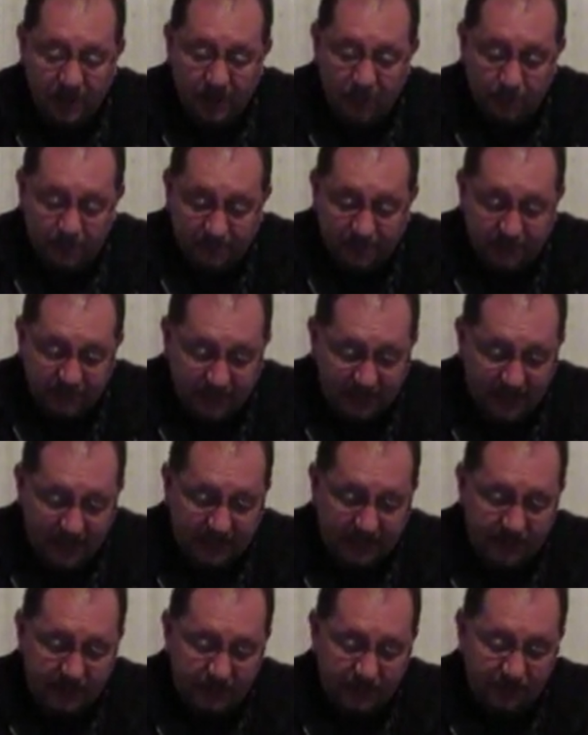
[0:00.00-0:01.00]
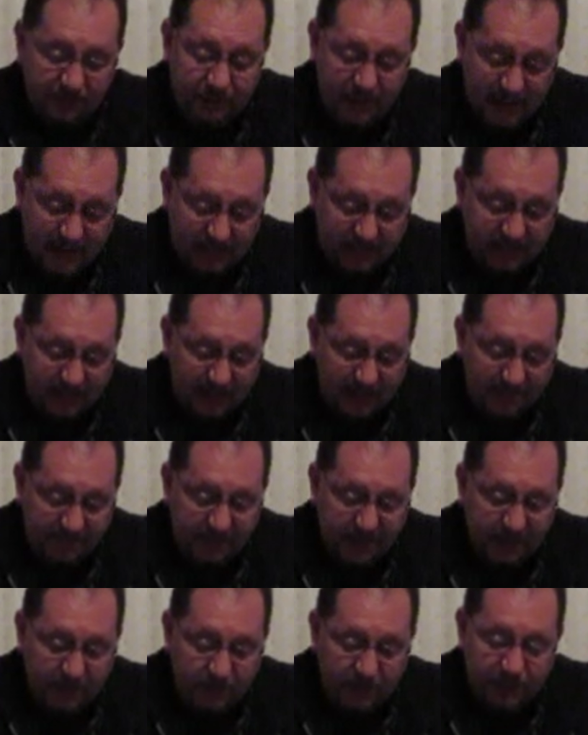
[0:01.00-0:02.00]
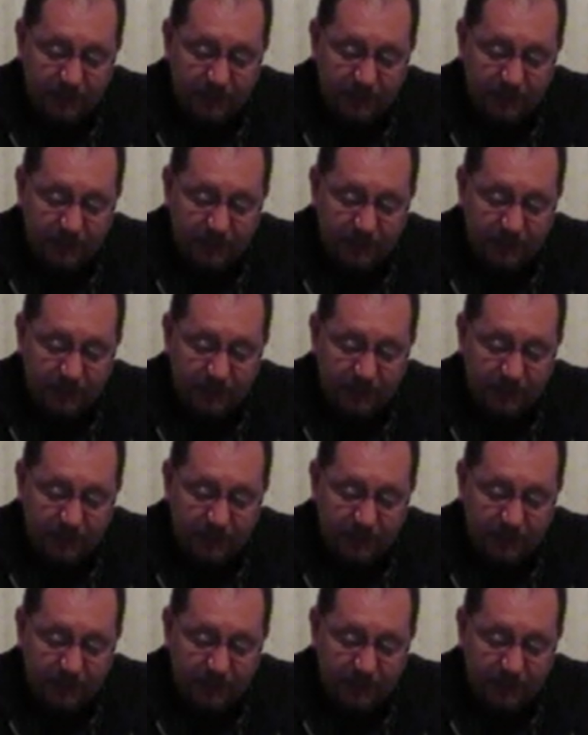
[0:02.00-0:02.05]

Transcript: we've decided, your dad and I, to